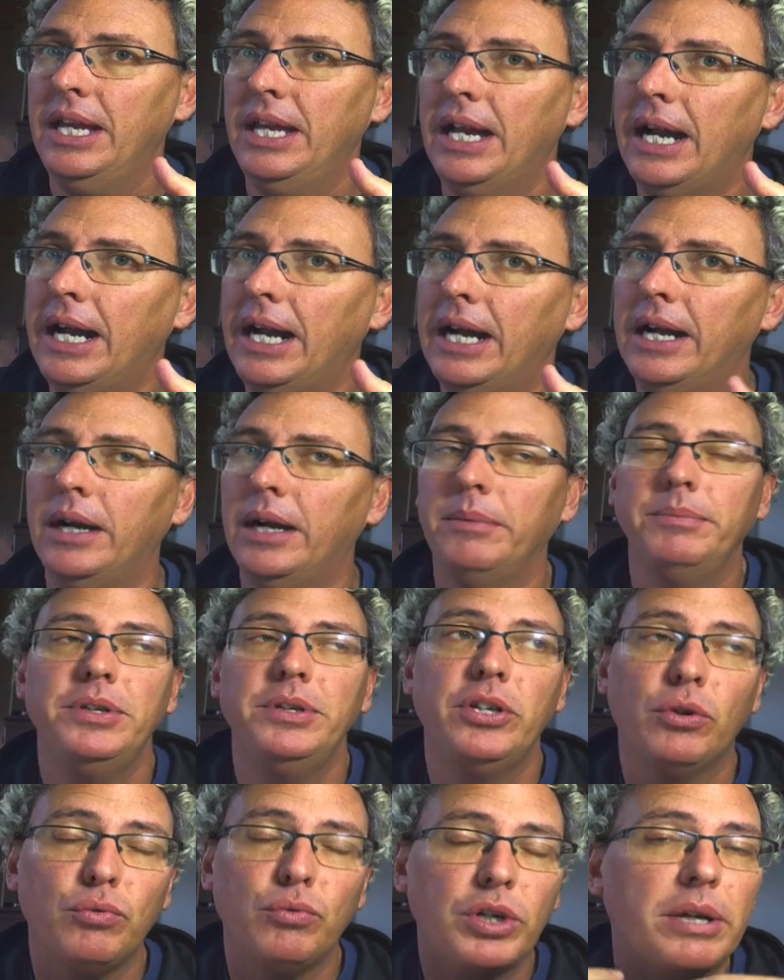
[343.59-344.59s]
Um, you
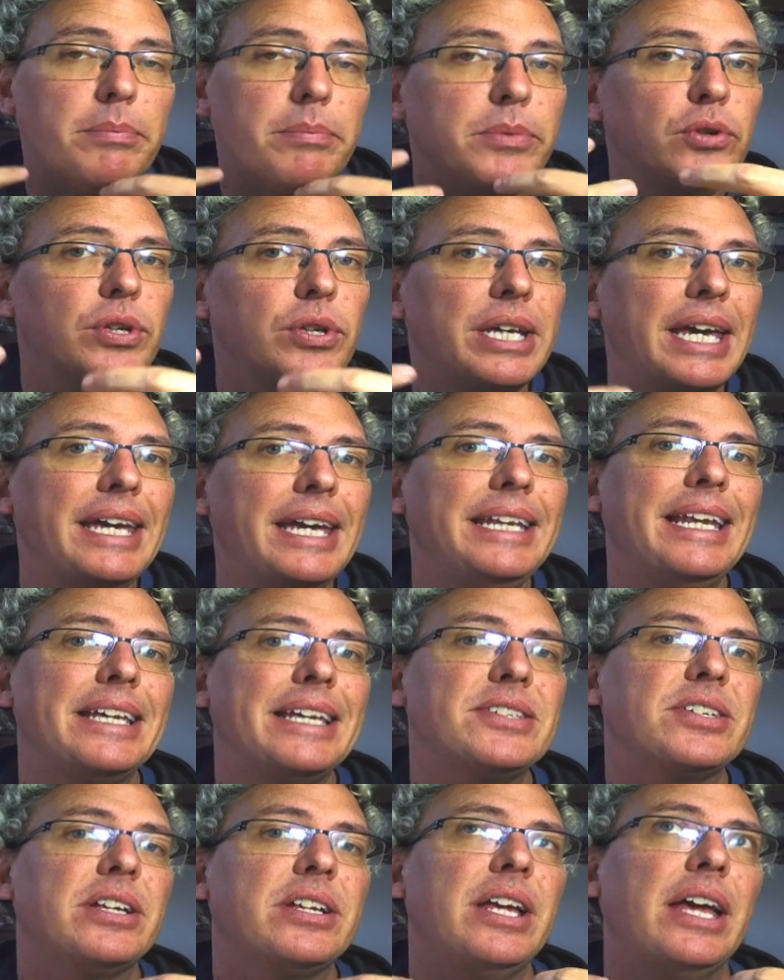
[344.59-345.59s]
know, communicate
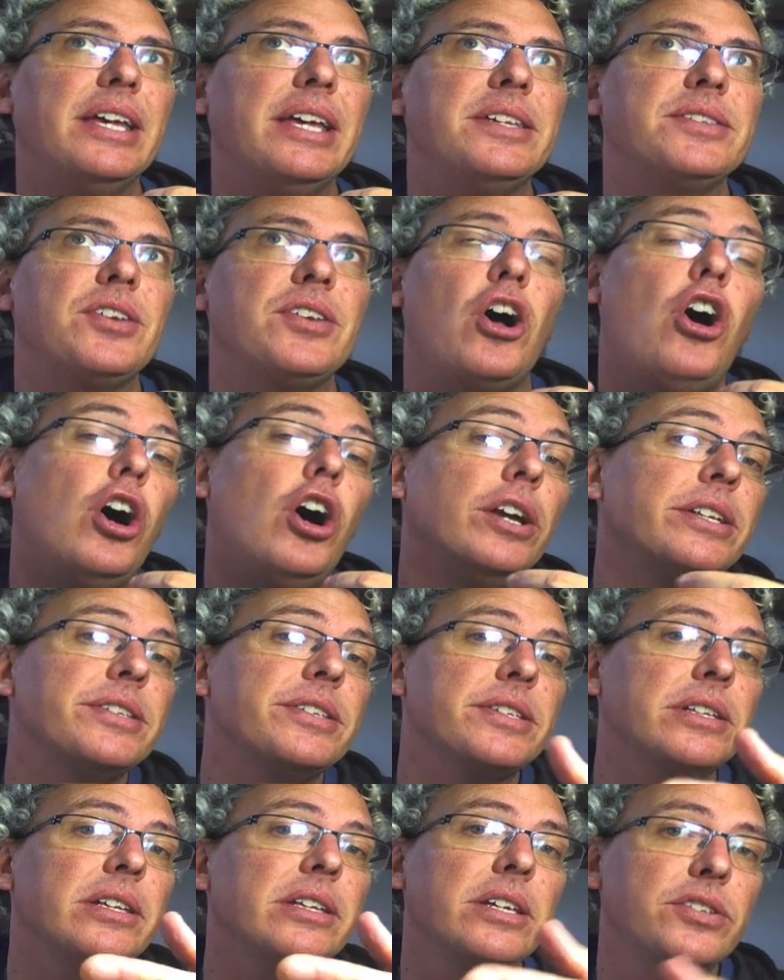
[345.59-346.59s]
as, as
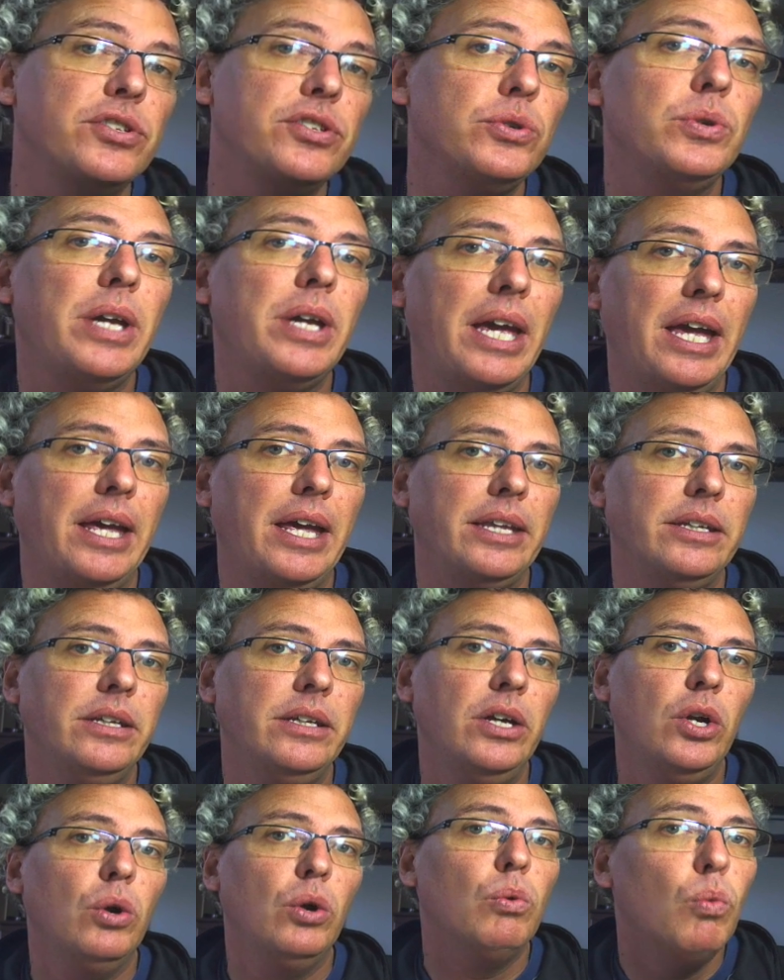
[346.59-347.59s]
honestly as you can
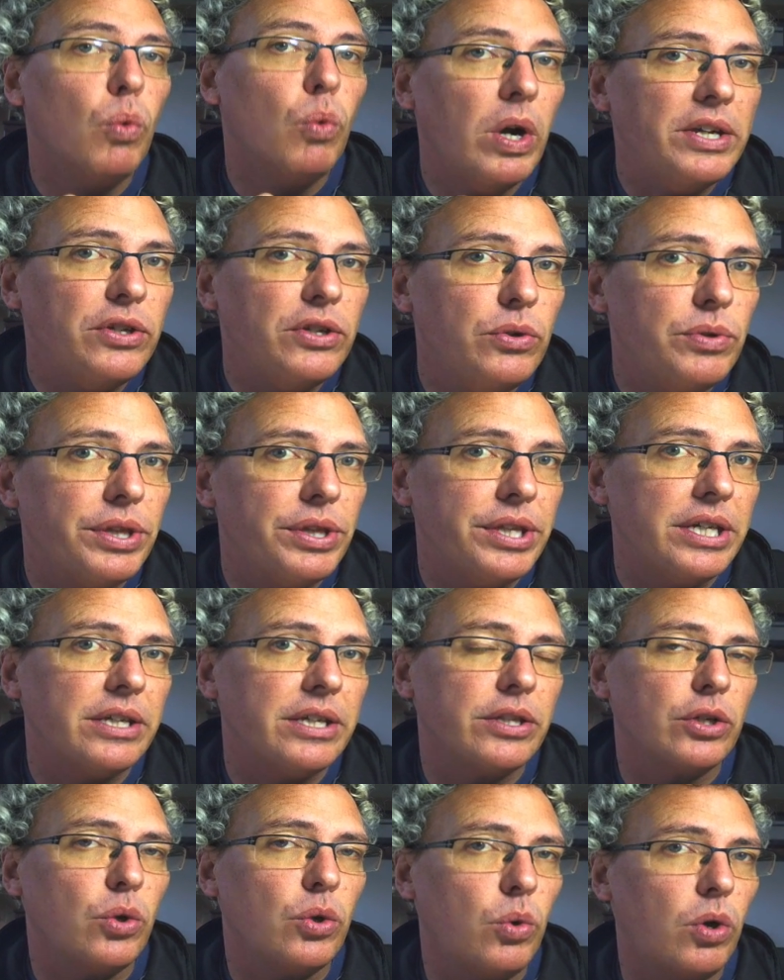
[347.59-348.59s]
what you think
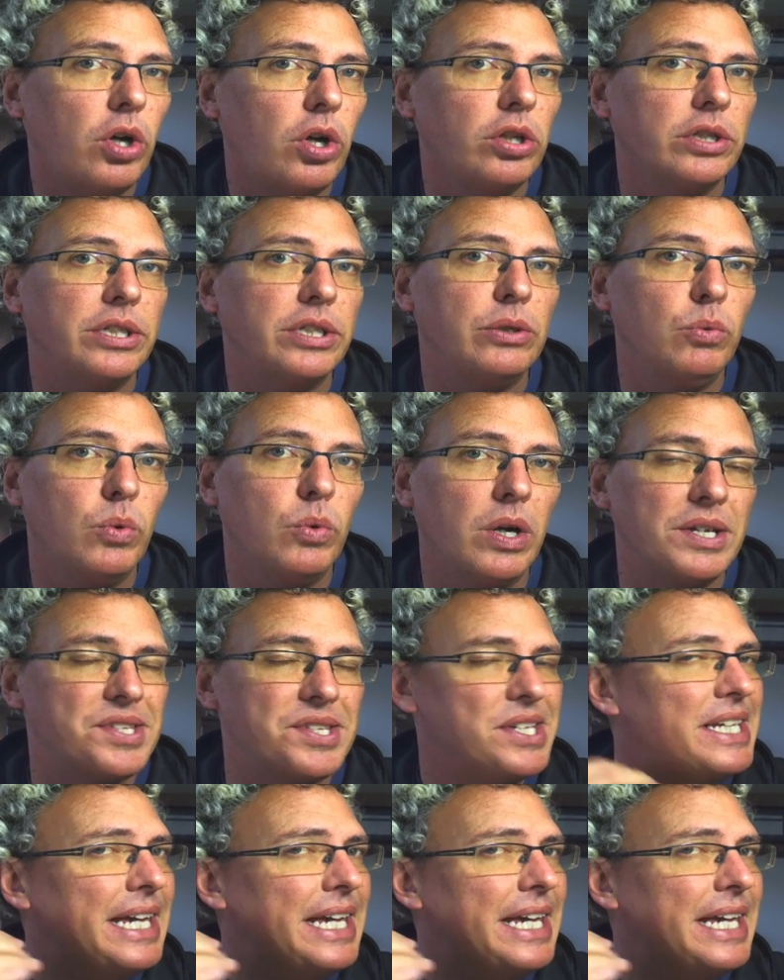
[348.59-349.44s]
the quality was.